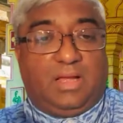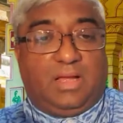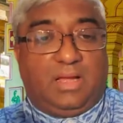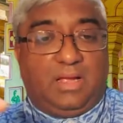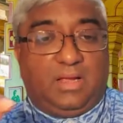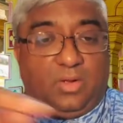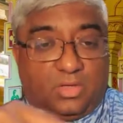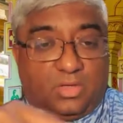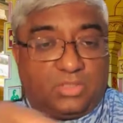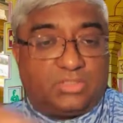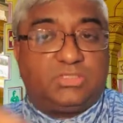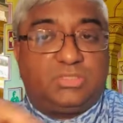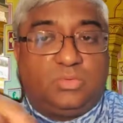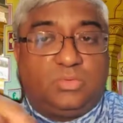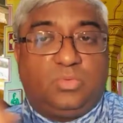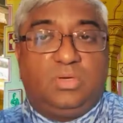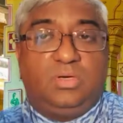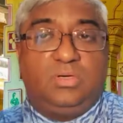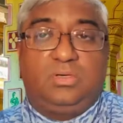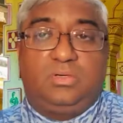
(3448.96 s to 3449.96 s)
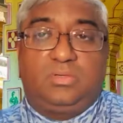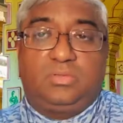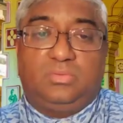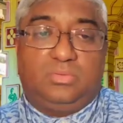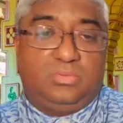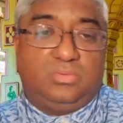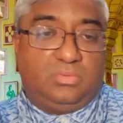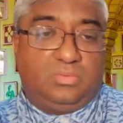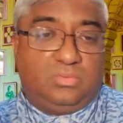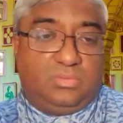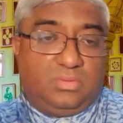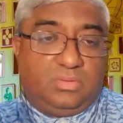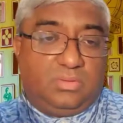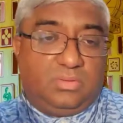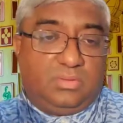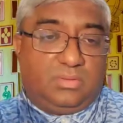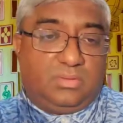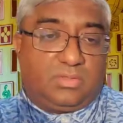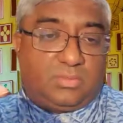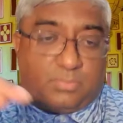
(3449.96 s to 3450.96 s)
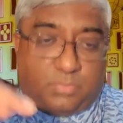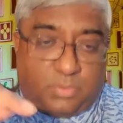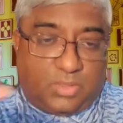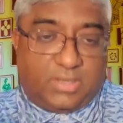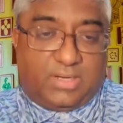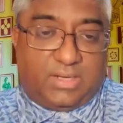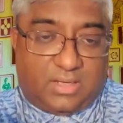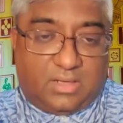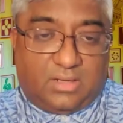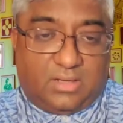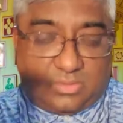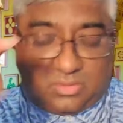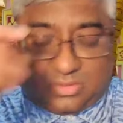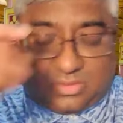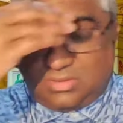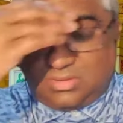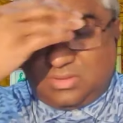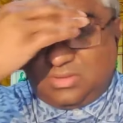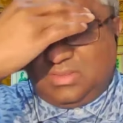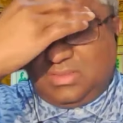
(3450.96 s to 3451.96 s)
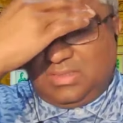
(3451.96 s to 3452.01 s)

I also want to point out